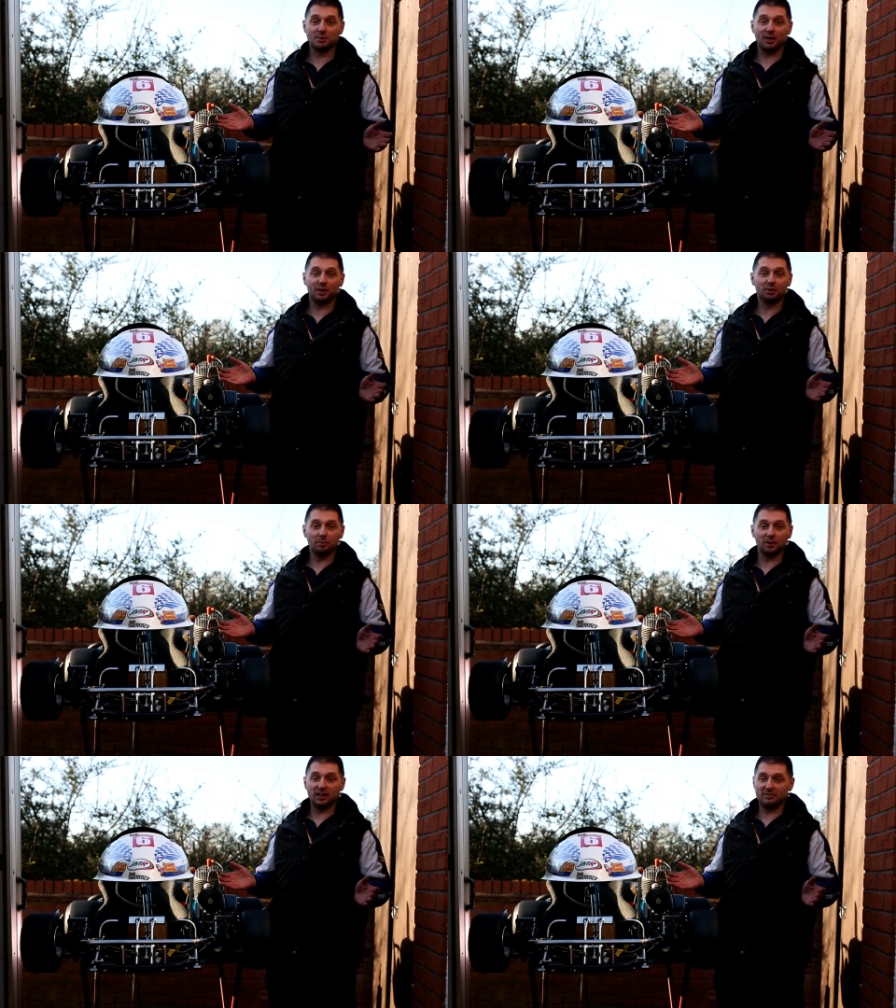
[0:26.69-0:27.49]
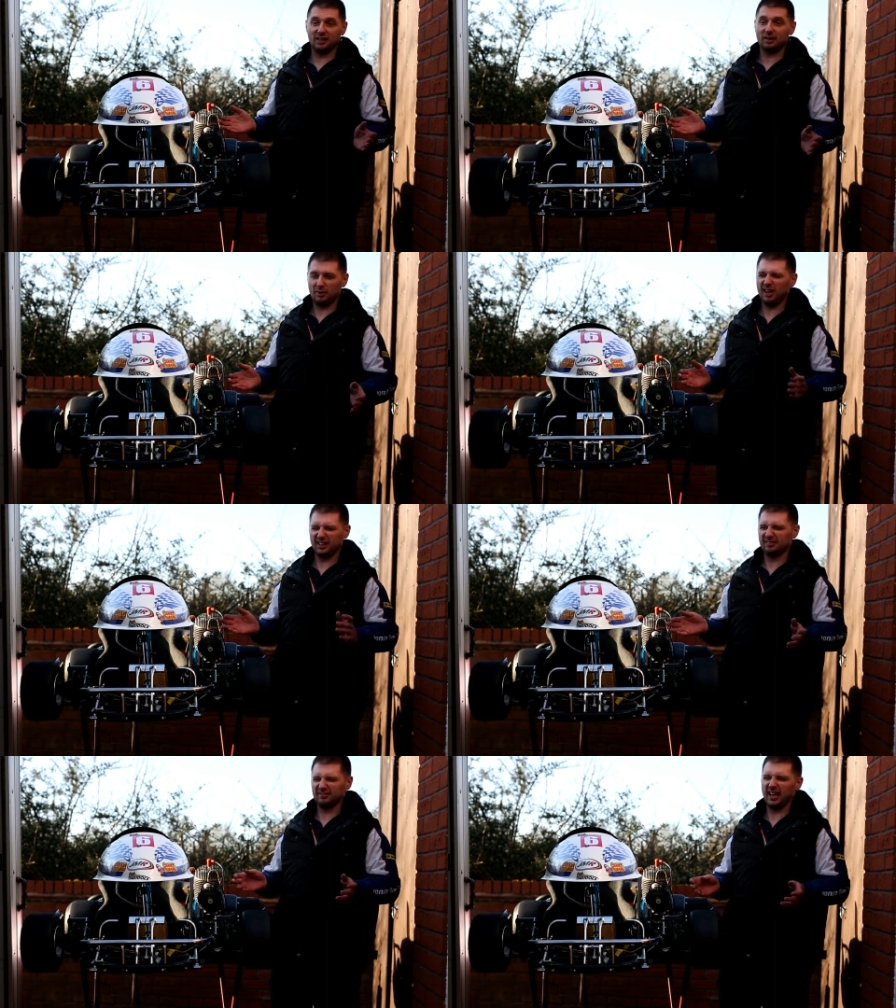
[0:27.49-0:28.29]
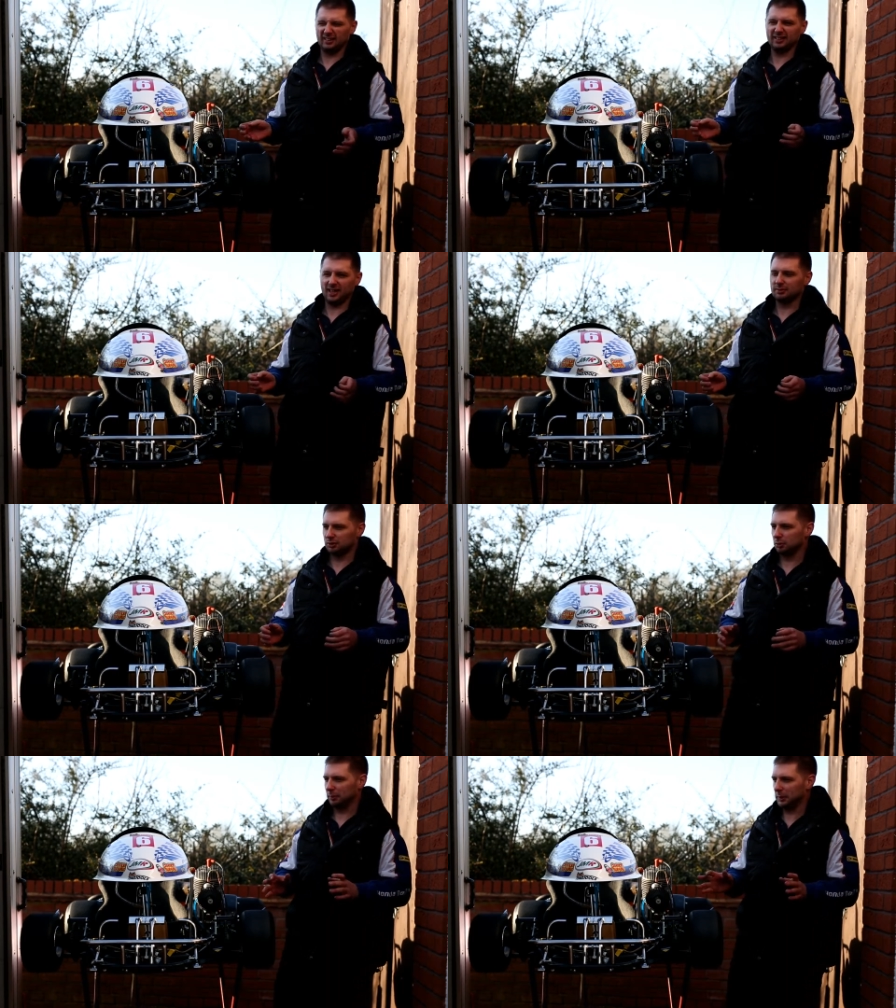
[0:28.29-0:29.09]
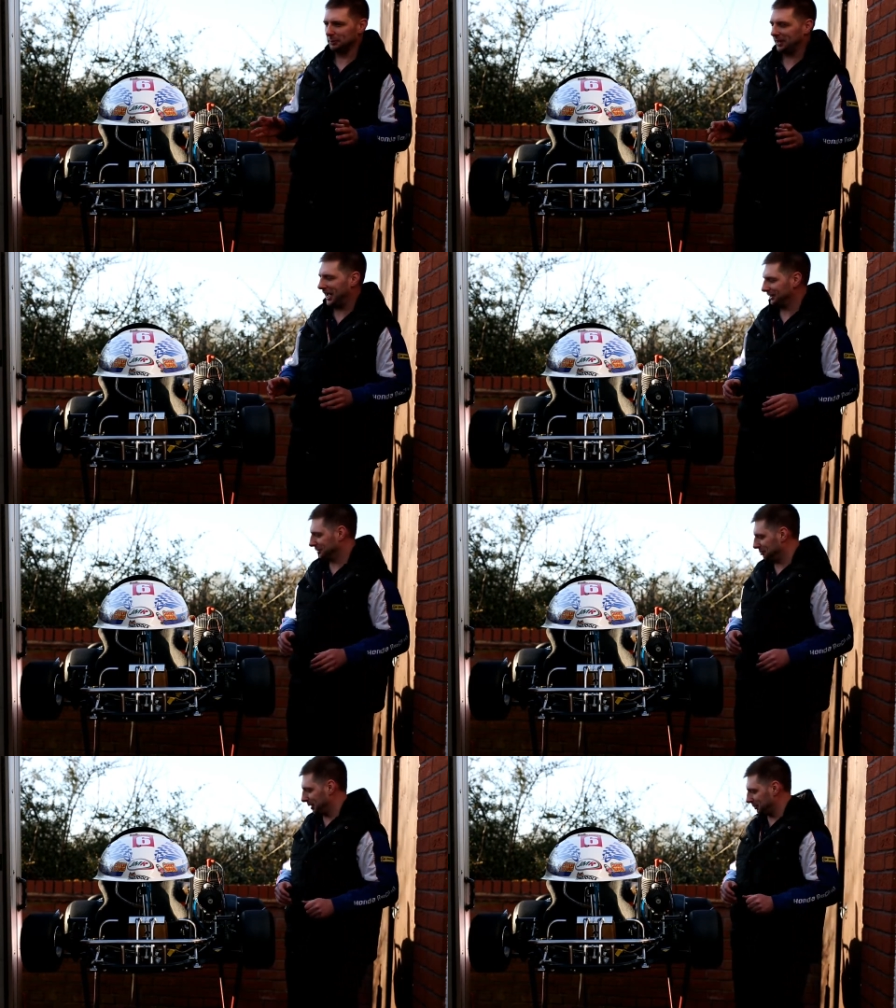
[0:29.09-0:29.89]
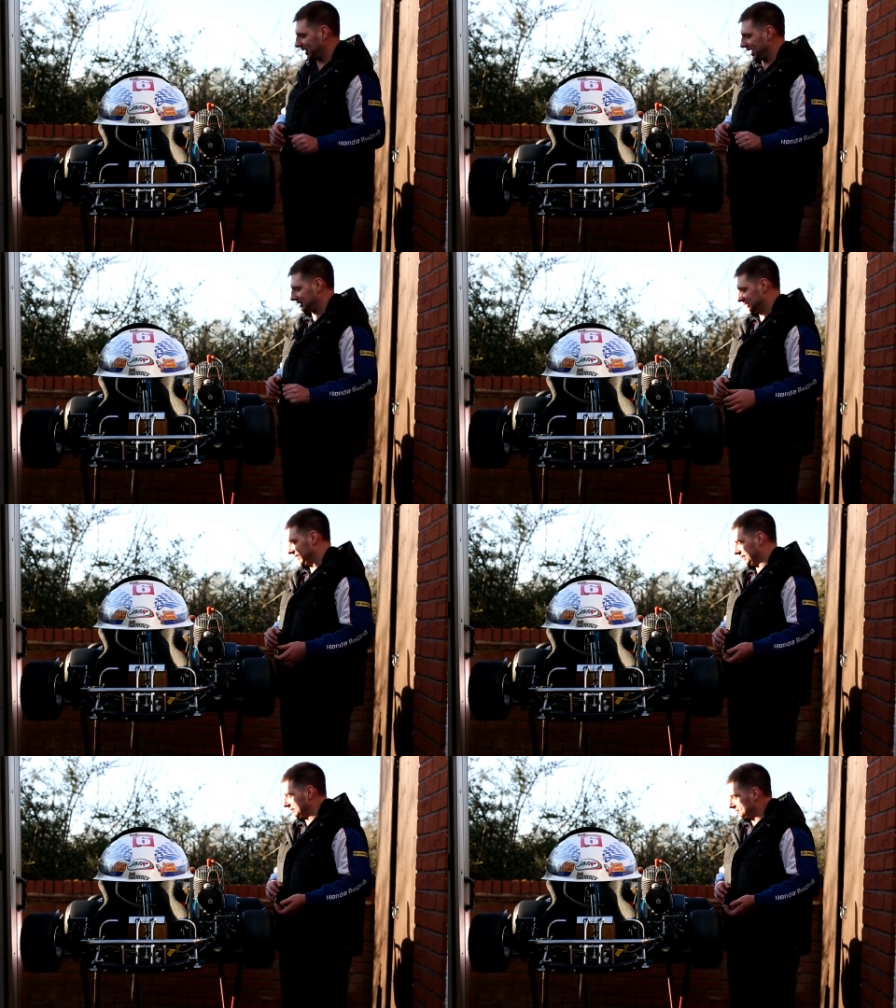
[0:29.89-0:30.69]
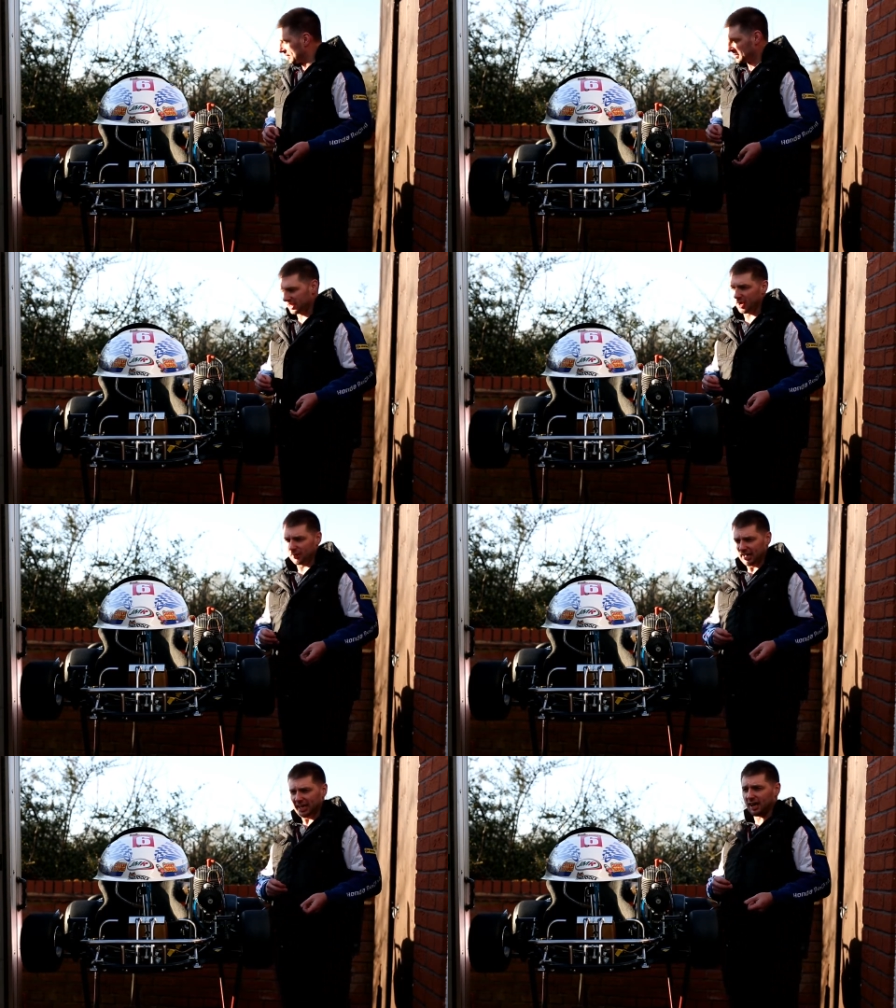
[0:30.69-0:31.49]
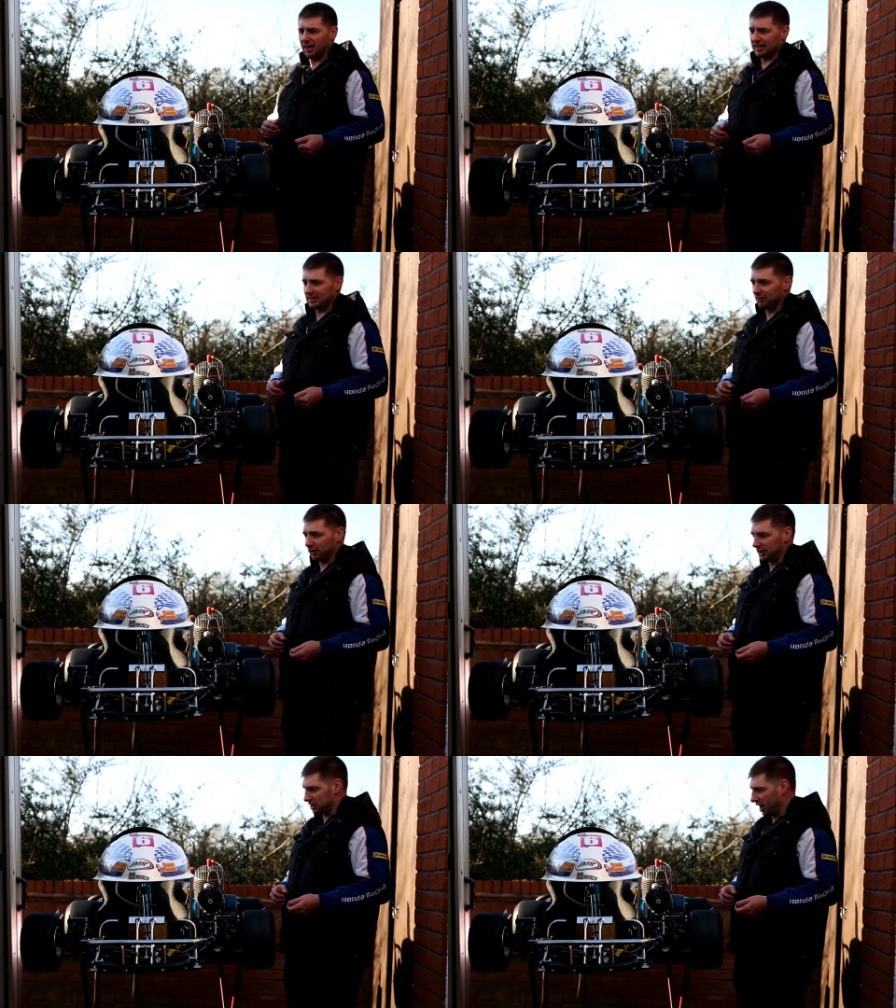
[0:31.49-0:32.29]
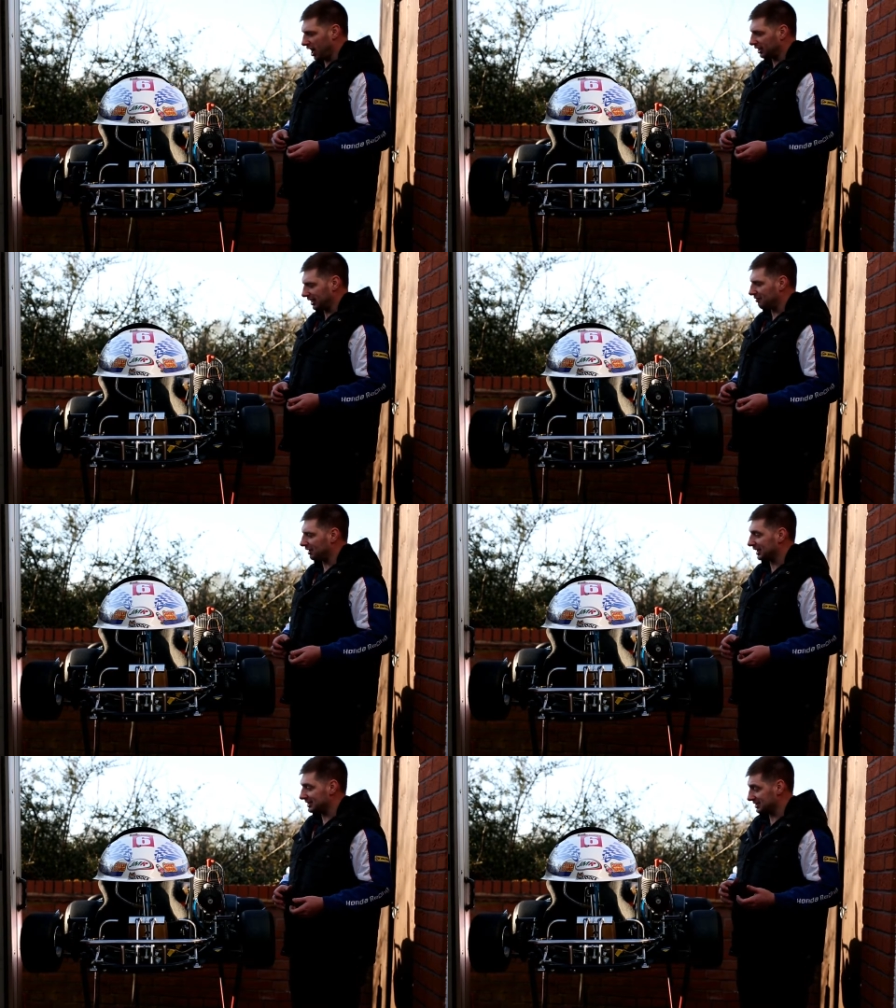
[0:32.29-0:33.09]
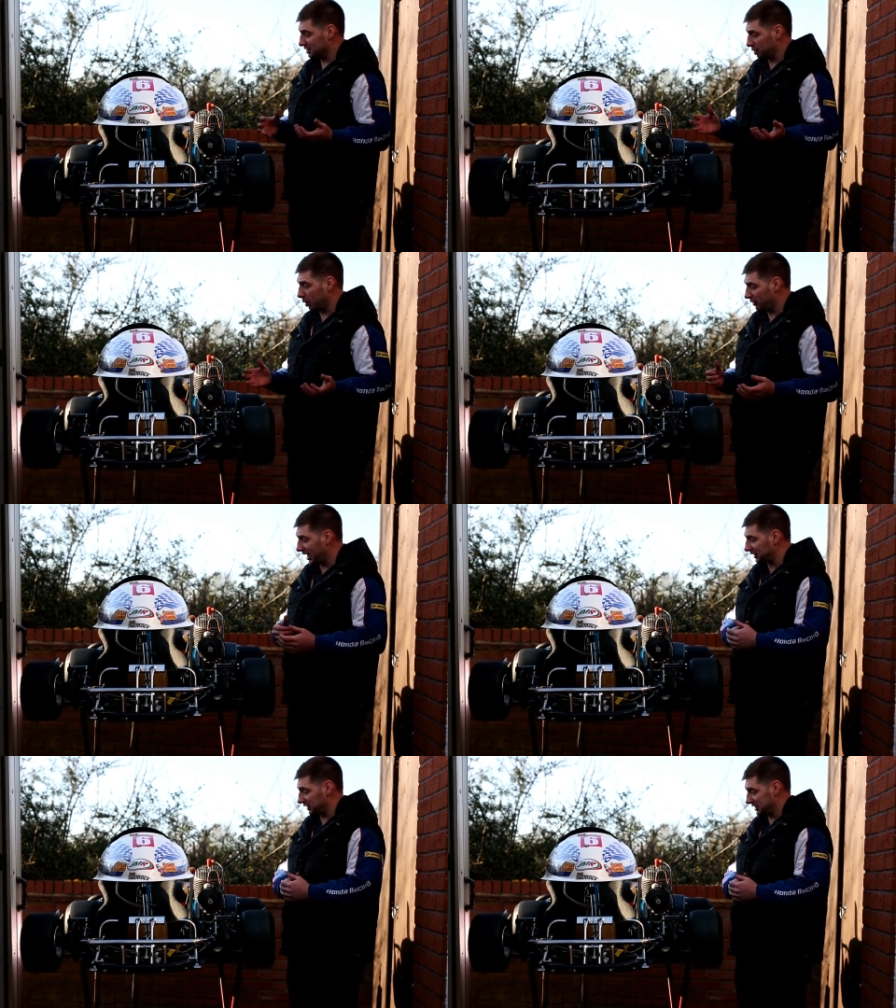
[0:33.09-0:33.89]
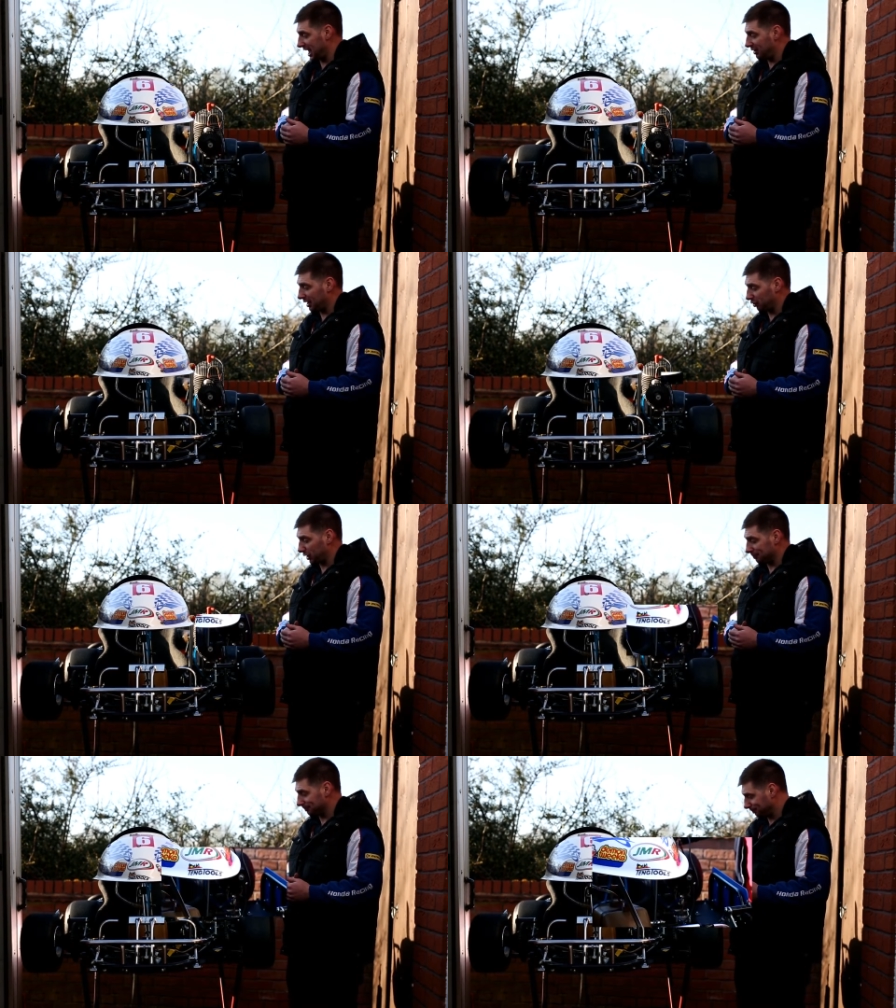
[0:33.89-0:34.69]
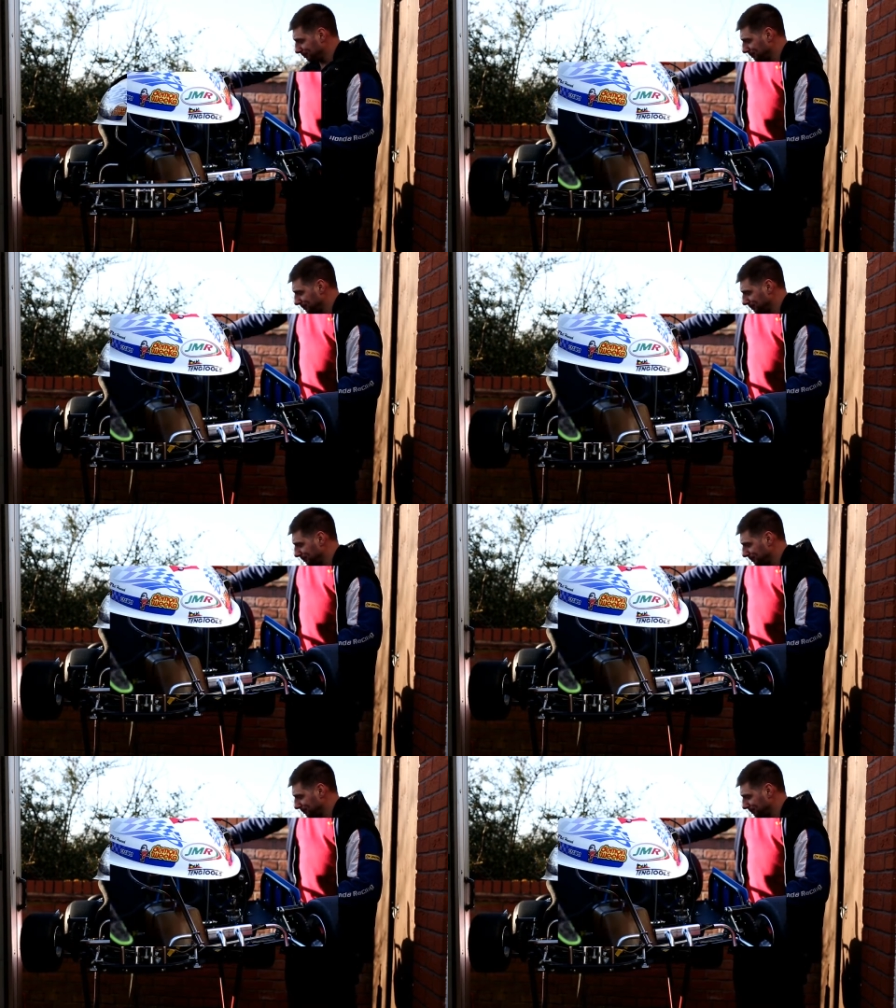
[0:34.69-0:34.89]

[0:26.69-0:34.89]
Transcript: as well. Who can believe it? Well, I, yeah, you know, good good people had. So here, let's have a look at starting, have a listen to what they actually sound like running.